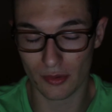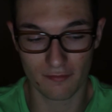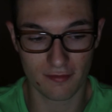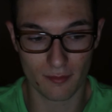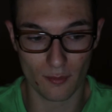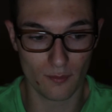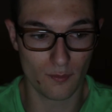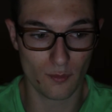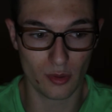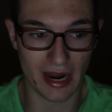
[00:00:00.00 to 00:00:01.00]
From
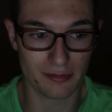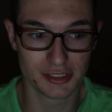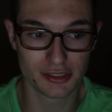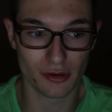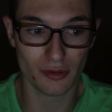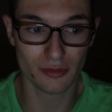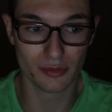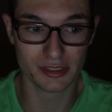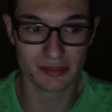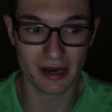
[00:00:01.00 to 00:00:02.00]
what I was told
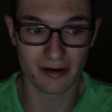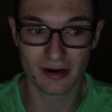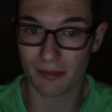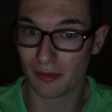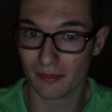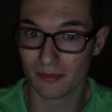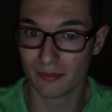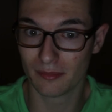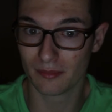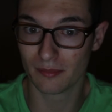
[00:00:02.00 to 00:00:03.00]
was about
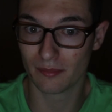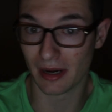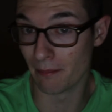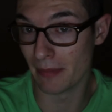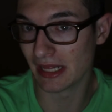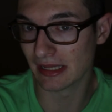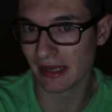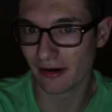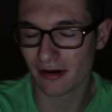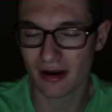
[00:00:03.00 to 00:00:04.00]
a minute
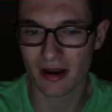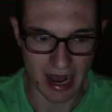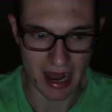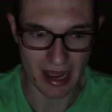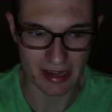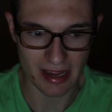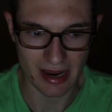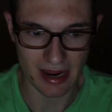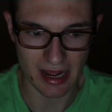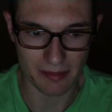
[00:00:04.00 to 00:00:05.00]
later. I
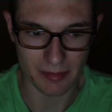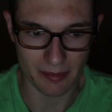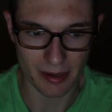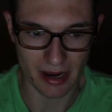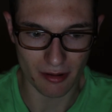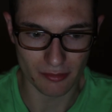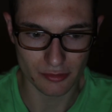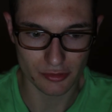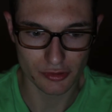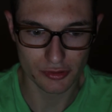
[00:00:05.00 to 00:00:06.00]
am about
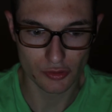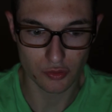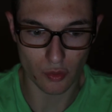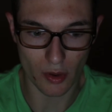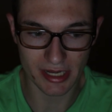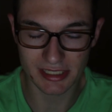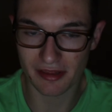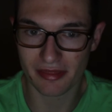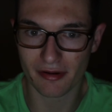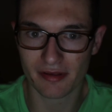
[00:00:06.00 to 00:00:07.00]
20
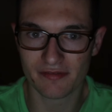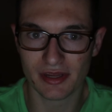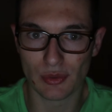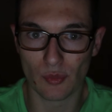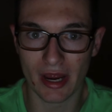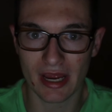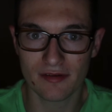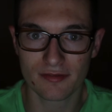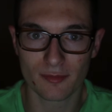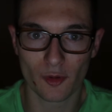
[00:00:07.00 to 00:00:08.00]
to 30 feet away
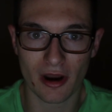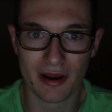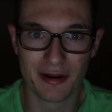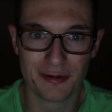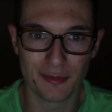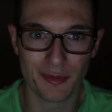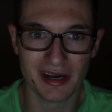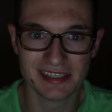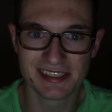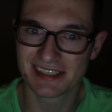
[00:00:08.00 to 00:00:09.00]
from where I
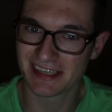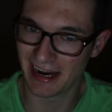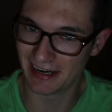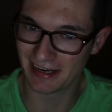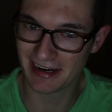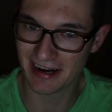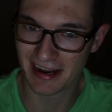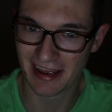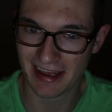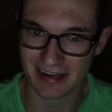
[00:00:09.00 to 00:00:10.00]
was standing.
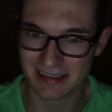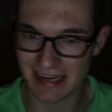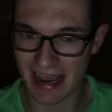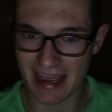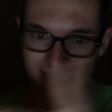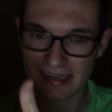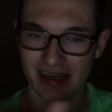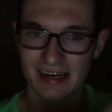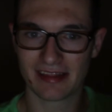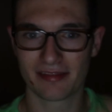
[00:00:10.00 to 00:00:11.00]

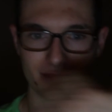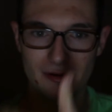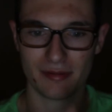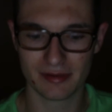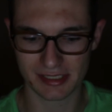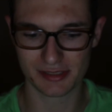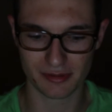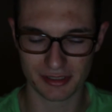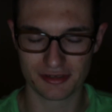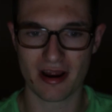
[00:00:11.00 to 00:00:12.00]
Diagonally, I got thrown, this is
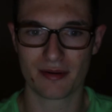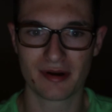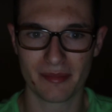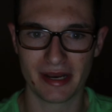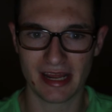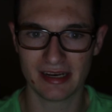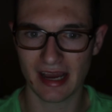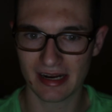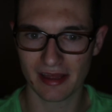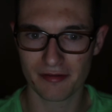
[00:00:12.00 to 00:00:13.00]
where the drawing will come in handy,
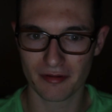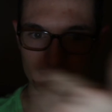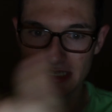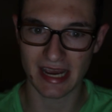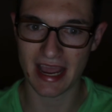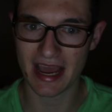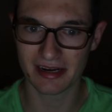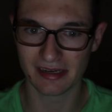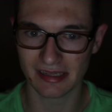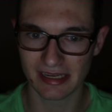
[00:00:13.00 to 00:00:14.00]
I got thrown
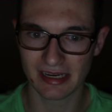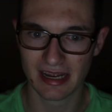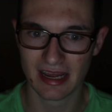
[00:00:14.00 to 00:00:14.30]
diagonally